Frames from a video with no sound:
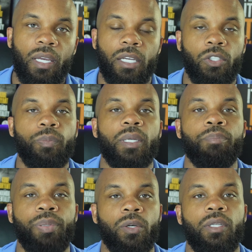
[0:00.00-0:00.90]
and you've
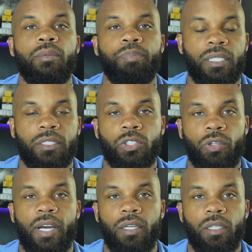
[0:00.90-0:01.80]
been building business
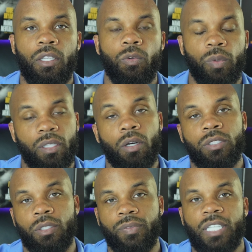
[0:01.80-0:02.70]
credit with
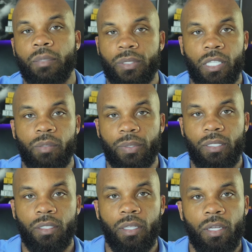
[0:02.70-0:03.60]
those different types of company.